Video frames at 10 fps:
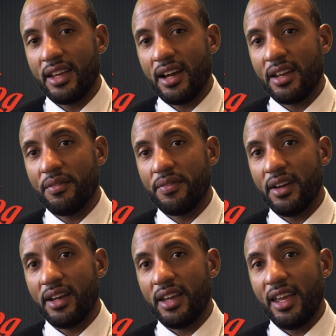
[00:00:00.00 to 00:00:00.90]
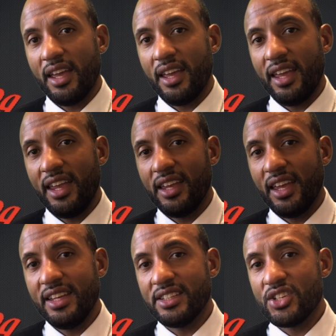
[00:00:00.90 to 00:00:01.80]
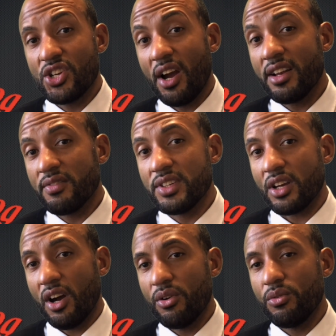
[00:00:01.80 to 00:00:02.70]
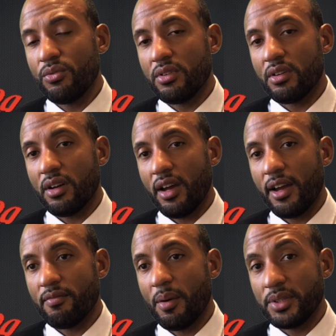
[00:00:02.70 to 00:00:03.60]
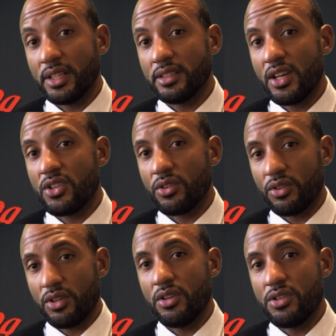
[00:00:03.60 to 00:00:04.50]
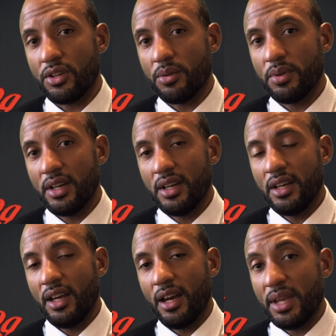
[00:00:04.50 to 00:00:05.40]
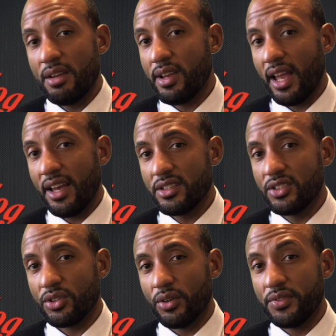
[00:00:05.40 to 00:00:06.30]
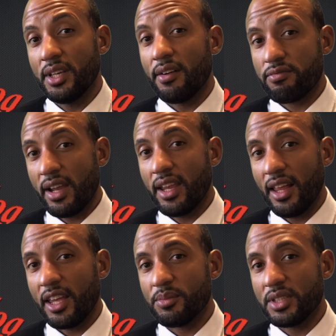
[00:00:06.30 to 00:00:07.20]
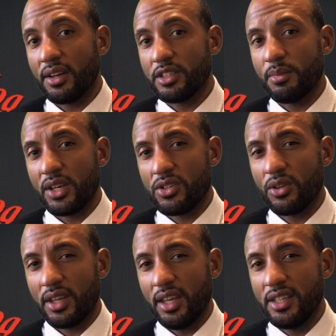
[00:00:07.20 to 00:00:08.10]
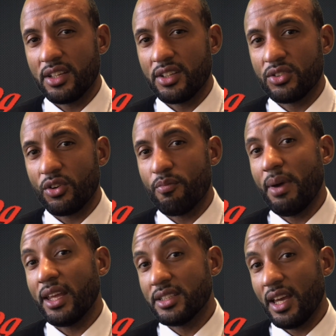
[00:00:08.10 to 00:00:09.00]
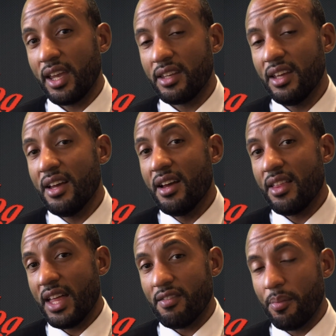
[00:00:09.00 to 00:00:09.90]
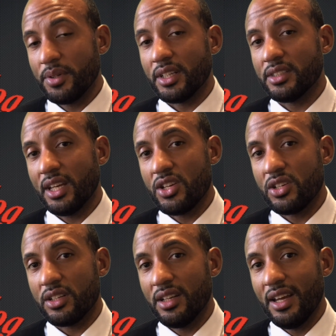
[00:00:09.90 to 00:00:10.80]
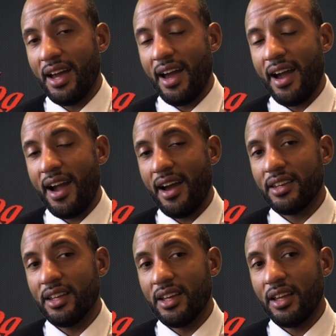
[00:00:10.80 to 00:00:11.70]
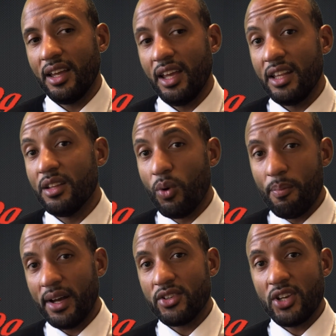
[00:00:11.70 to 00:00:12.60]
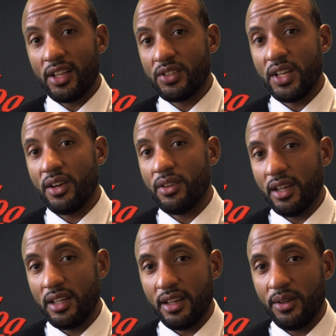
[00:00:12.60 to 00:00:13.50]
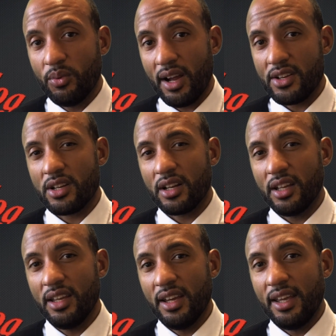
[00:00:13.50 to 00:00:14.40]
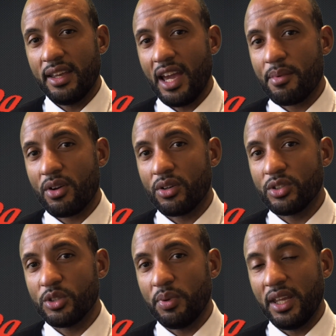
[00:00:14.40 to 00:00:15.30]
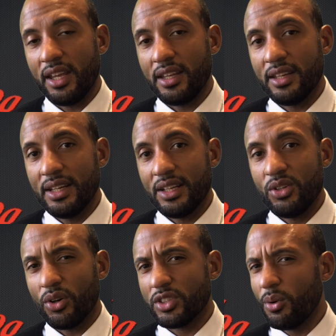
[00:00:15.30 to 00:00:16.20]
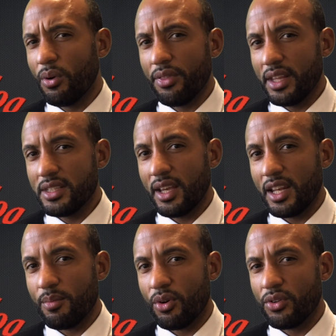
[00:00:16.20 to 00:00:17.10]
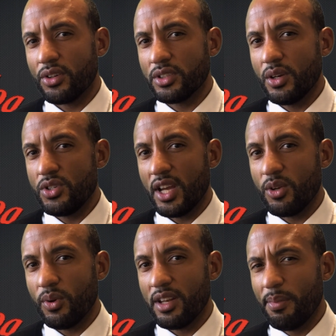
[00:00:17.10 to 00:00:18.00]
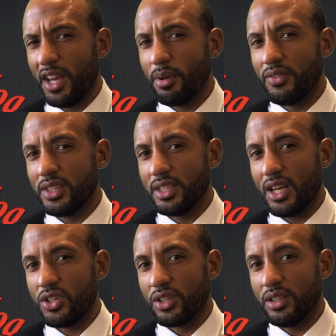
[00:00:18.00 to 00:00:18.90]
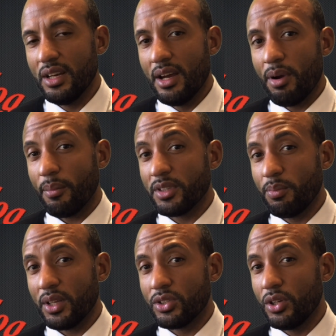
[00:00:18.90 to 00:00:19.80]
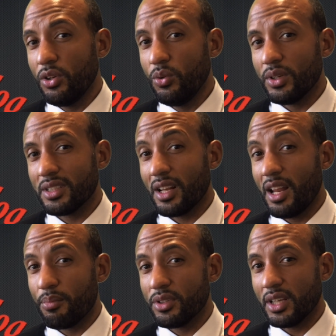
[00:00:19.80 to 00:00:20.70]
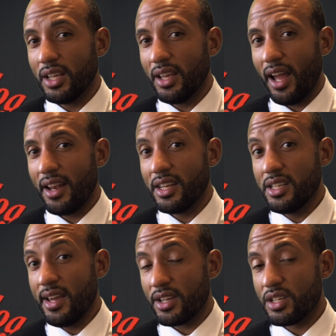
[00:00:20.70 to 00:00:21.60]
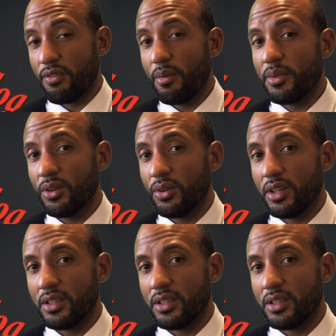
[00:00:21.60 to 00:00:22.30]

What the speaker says: he kind of he's in charge of his own representation on YouTube. He has to sort of self-regulate himself to make sure that he's going to sort of maintain that representation. And in the £1 challenge video that he did, where actually he came across as being not so authentic anymore, not so genuine, a bit above his station, perhaps a bit too celebrity and detached from the